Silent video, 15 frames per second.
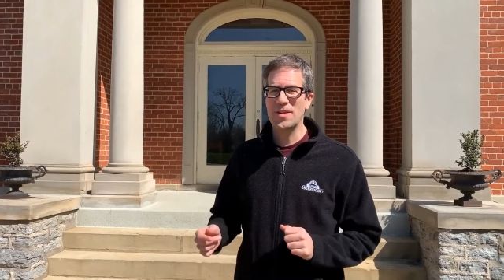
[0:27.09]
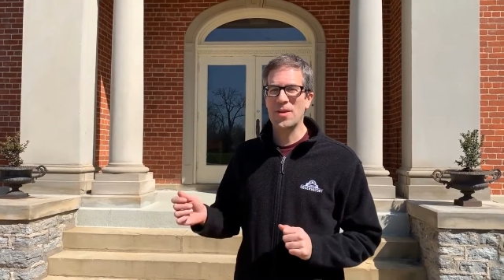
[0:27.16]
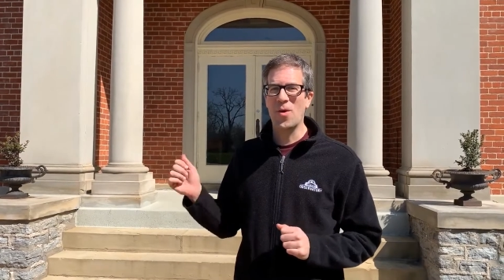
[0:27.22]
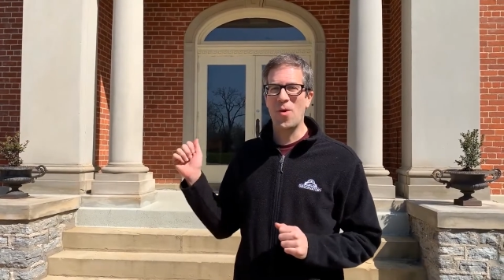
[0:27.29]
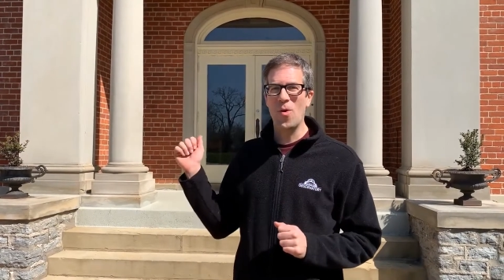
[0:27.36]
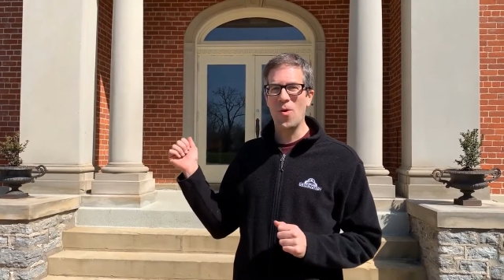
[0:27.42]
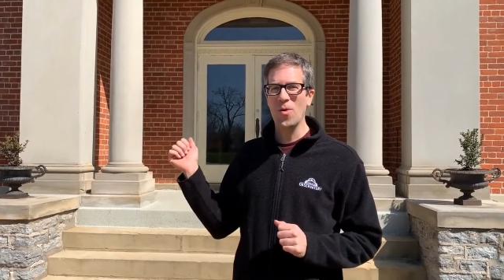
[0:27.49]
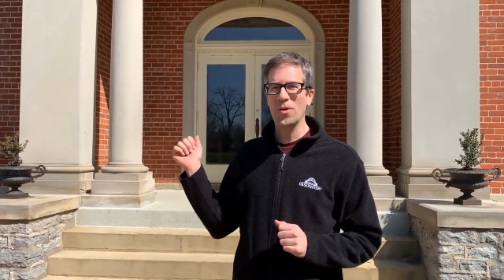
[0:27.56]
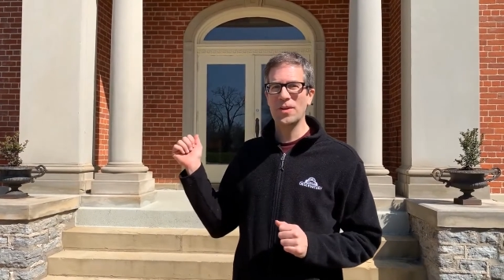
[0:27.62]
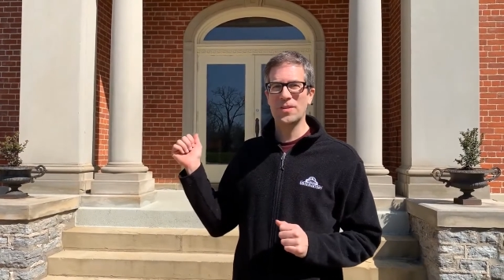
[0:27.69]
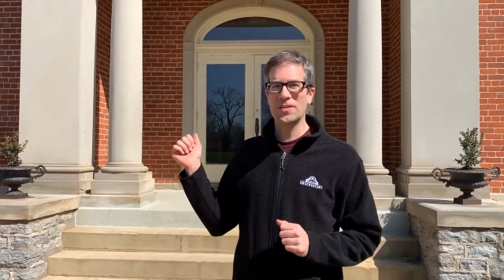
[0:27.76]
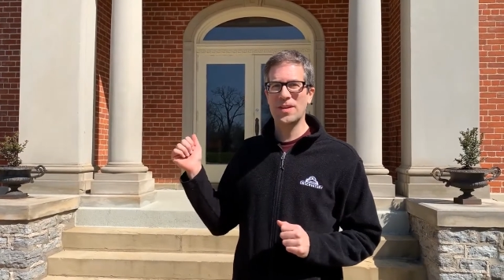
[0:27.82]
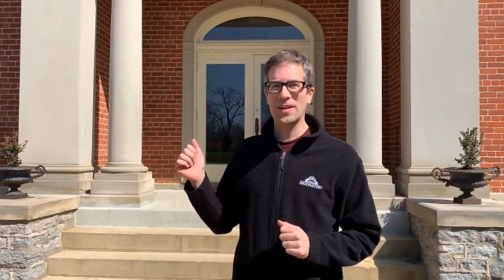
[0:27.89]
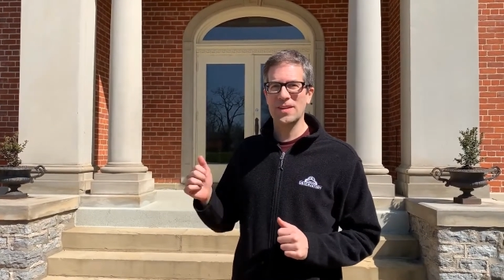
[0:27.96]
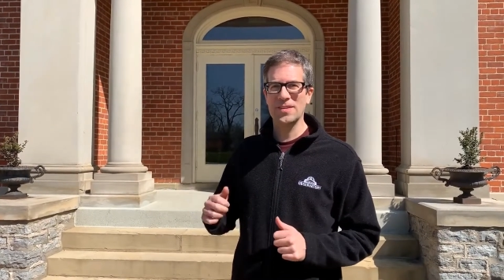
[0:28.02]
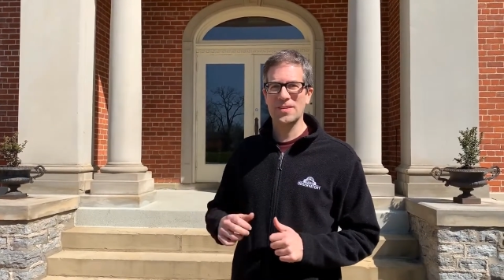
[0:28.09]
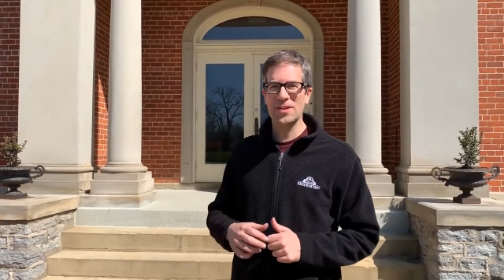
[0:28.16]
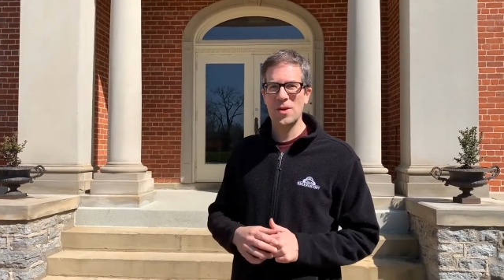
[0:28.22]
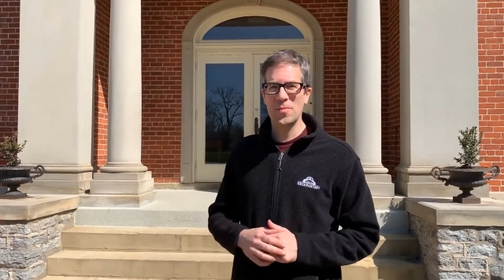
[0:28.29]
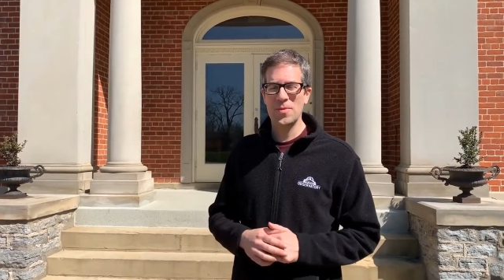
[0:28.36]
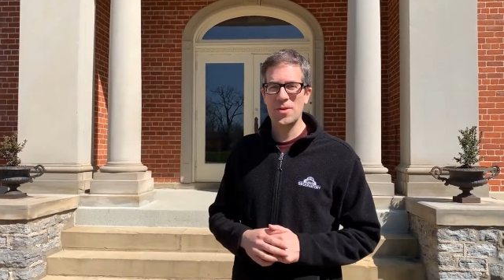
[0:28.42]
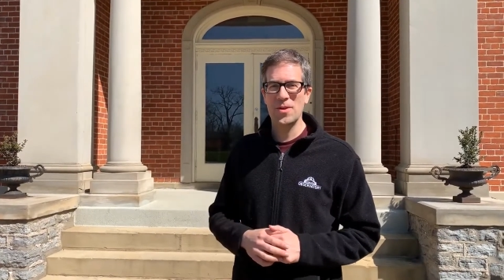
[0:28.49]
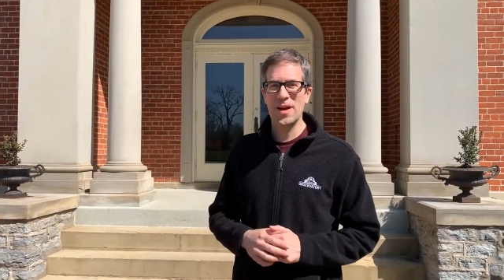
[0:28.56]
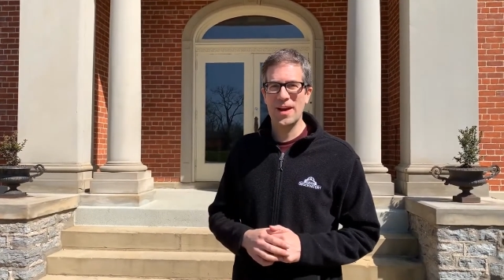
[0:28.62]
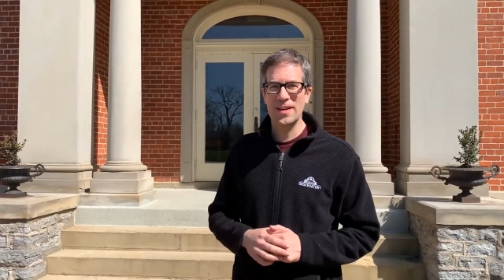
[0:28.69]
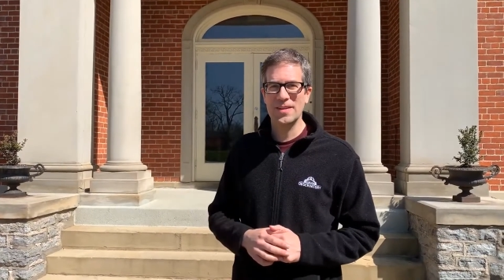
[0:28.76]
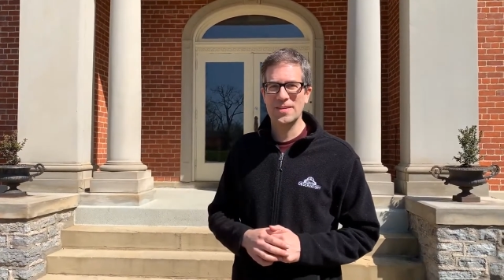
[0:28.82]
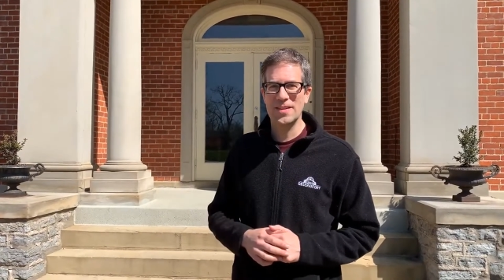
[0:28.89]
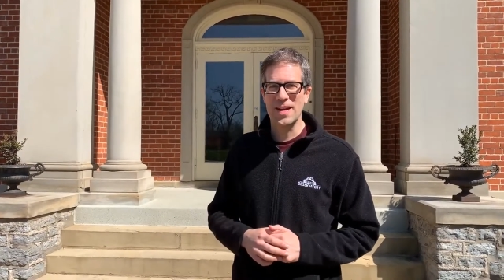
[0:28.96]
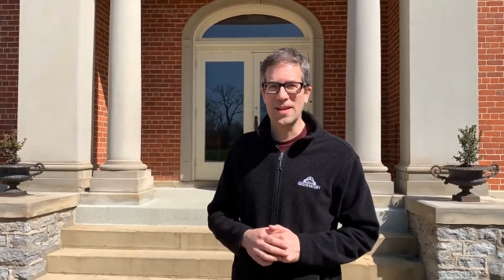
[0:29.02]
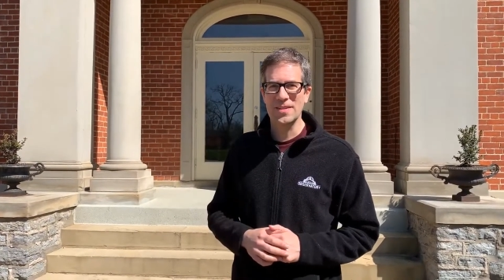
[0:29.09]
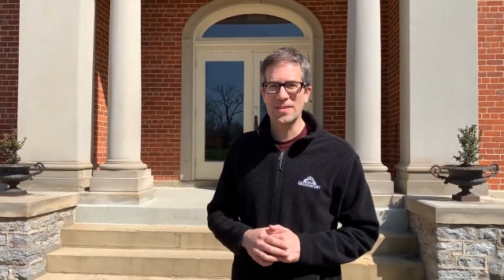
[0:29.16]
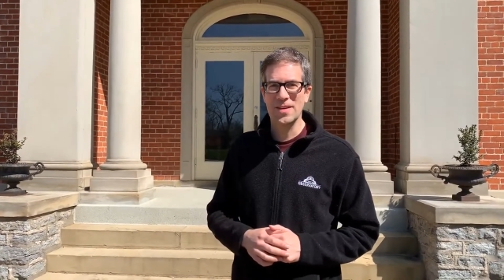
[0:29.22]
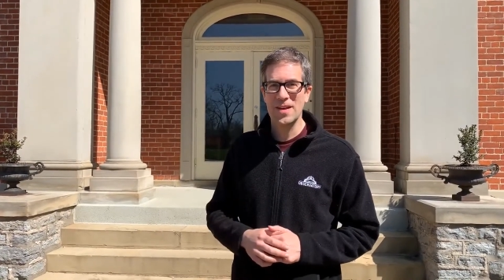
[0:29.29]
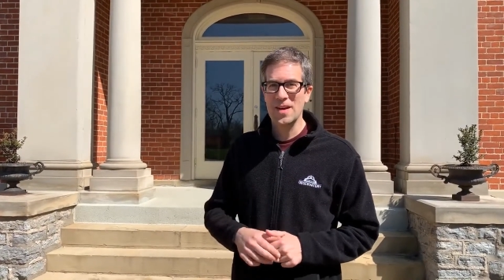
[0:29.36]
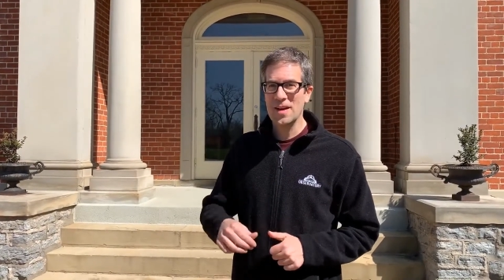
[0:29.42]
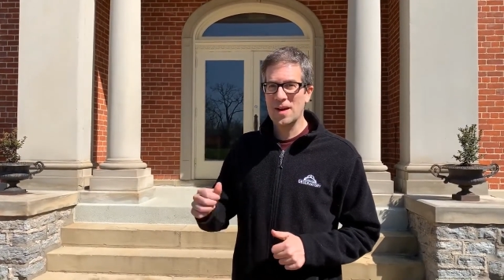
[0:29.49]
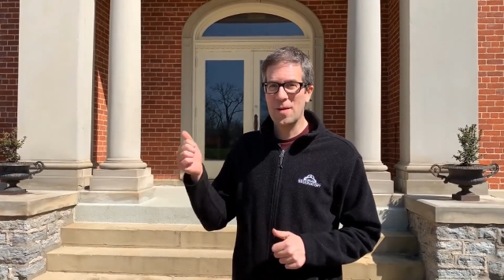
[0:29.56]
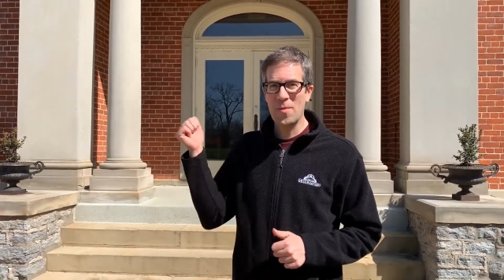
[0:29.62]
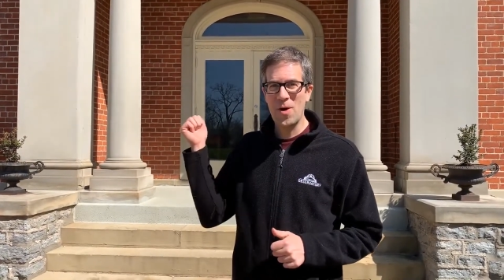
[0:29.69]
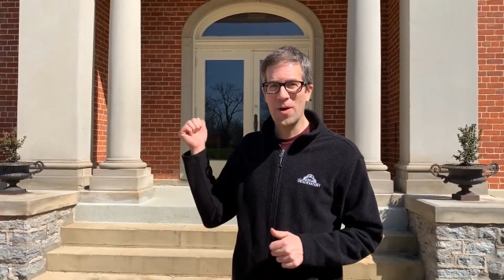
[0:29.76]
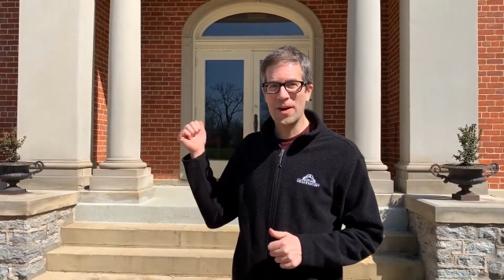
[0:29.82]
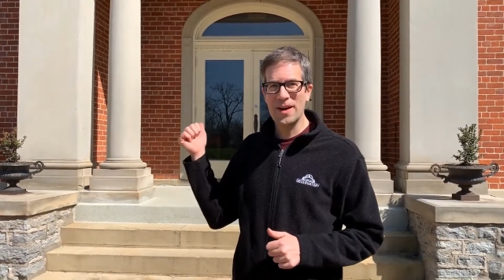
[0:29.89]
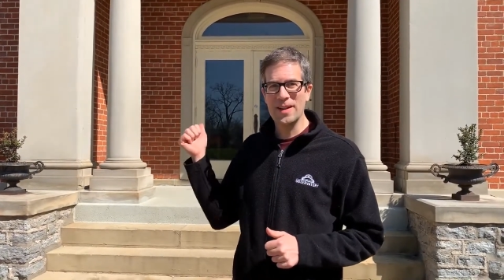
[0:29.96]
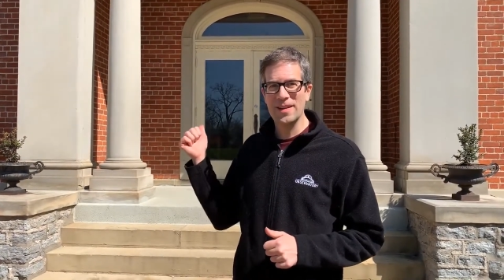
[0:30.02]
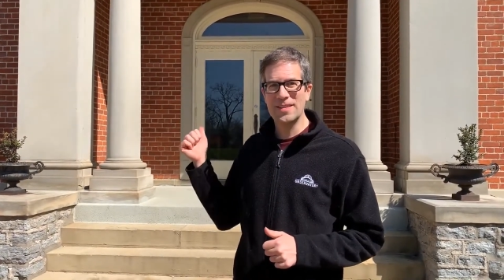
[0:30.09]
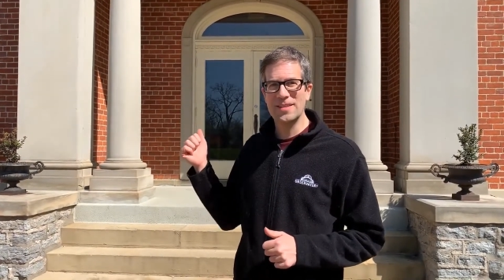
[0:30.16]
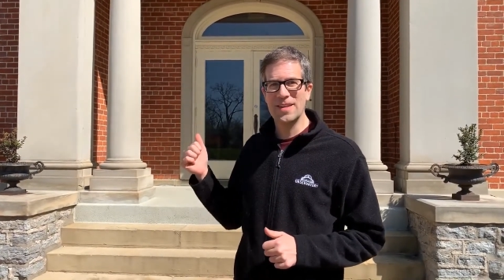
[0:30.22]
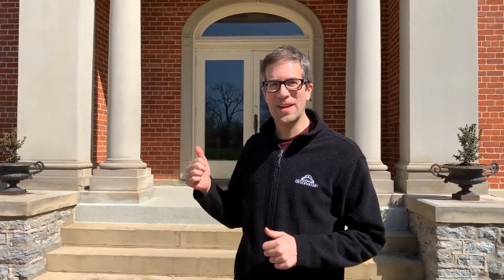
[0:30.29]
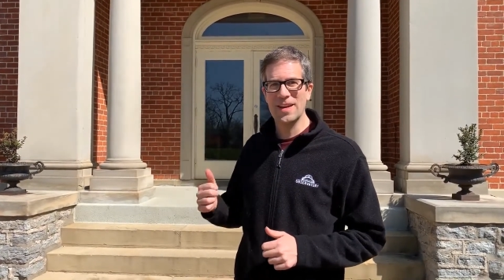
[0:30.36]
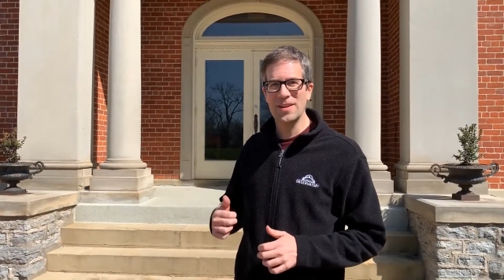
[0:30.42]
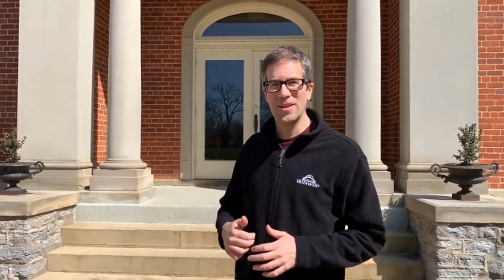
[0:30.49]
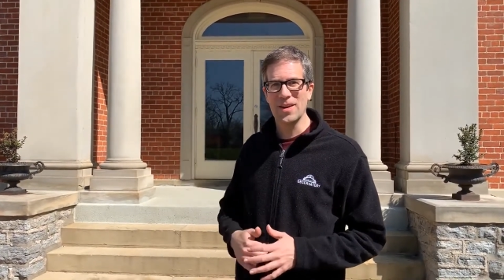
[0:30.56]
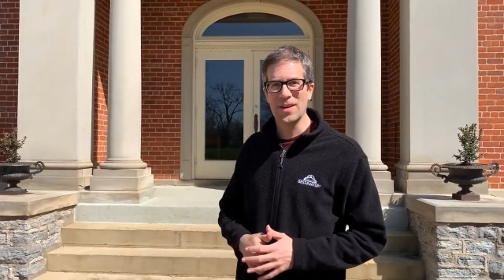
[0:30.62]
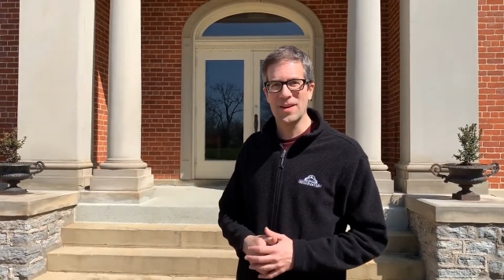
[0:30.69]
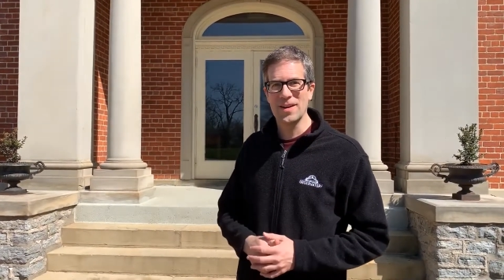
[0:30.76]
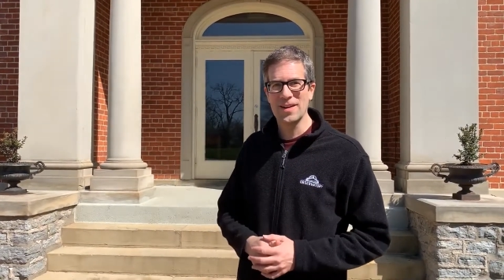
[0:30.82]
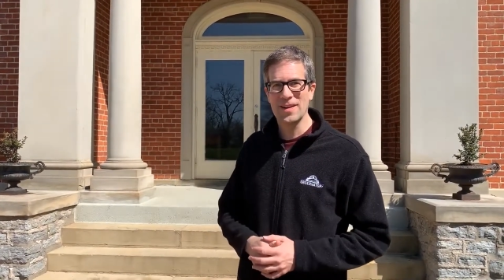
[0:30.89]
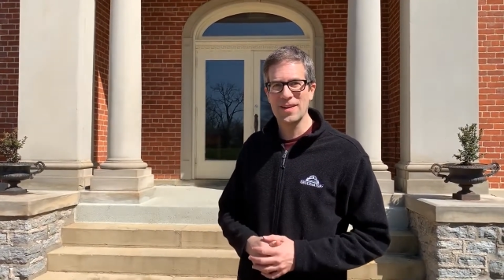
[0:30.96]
the oldest telescope in the United States. Come on in, let's take a look.